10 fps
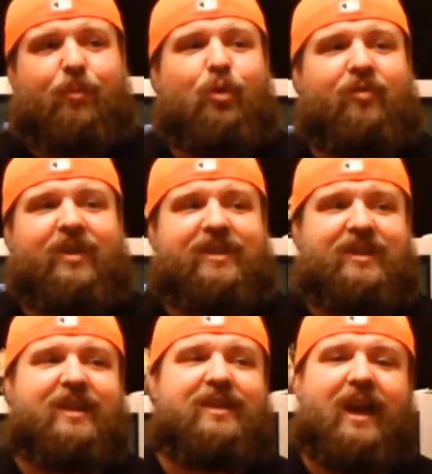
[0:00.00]
movie
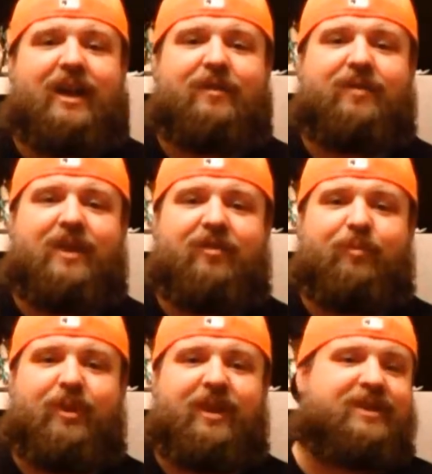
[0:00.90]
did kind of give
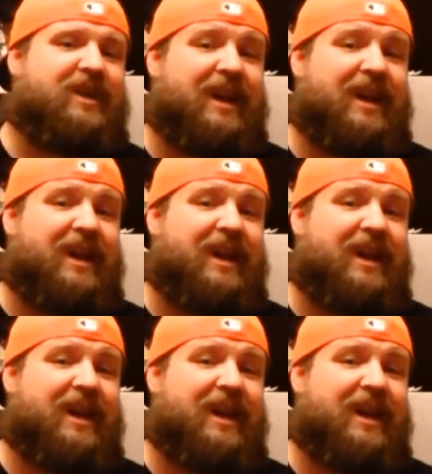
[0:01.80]
me a